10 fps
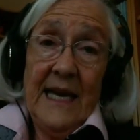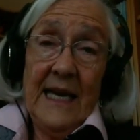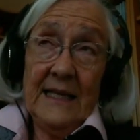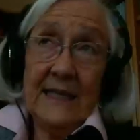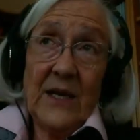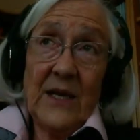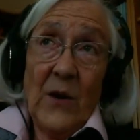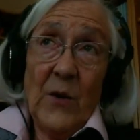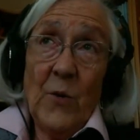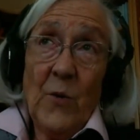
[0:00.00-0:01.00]
And
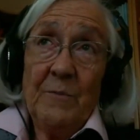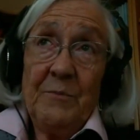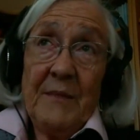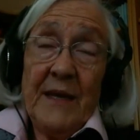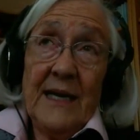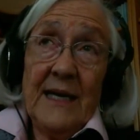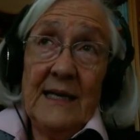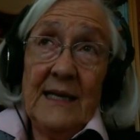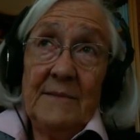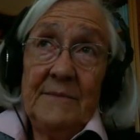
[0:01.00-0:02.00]
so
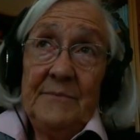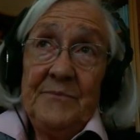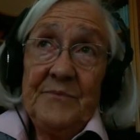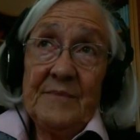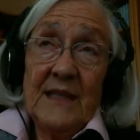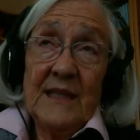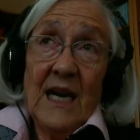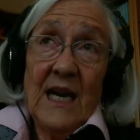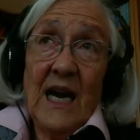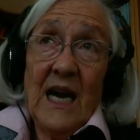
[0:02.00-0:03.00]

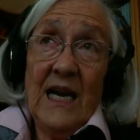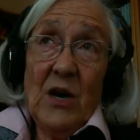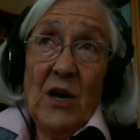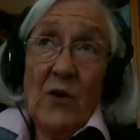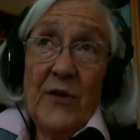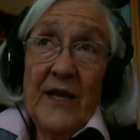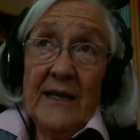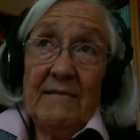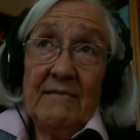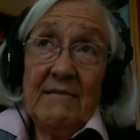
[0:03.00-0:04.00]
I know
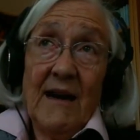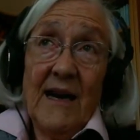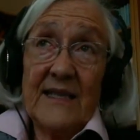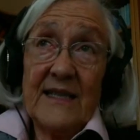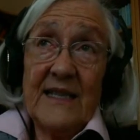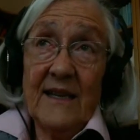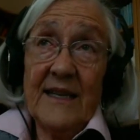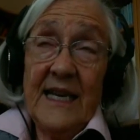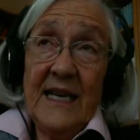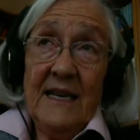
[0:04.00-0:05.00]
that
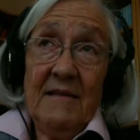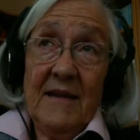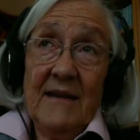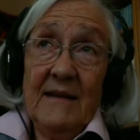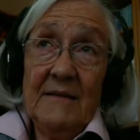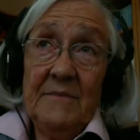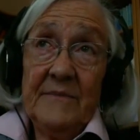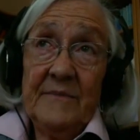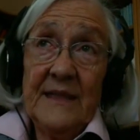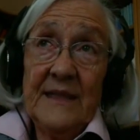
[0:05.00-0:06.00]
hostility
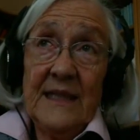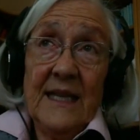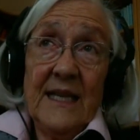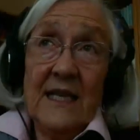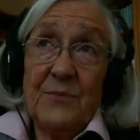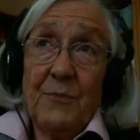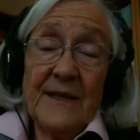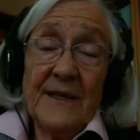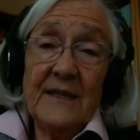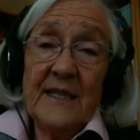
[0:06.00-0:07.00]
is
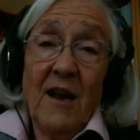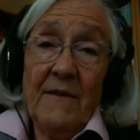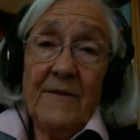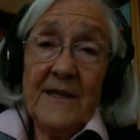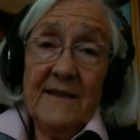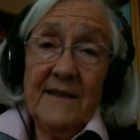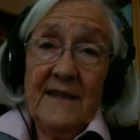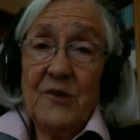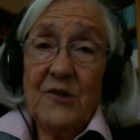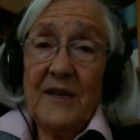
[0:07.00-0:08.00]
present in all of us,
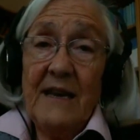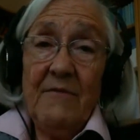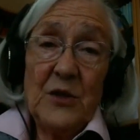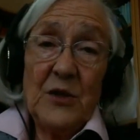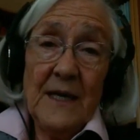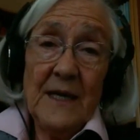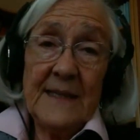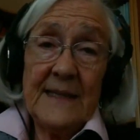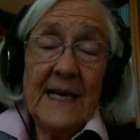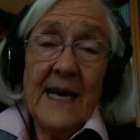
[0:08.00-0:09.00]
and nature gave it to
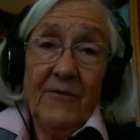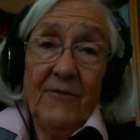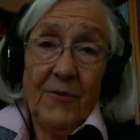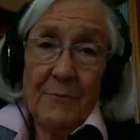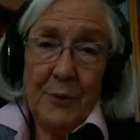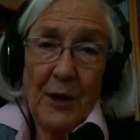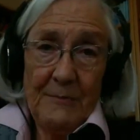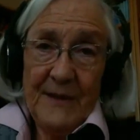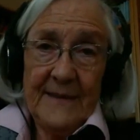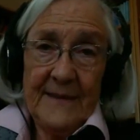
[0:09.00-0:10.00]
us for a
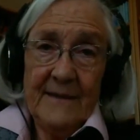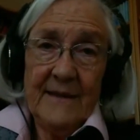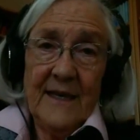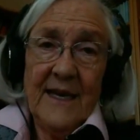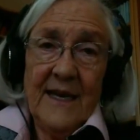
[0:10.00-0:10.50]
purpose.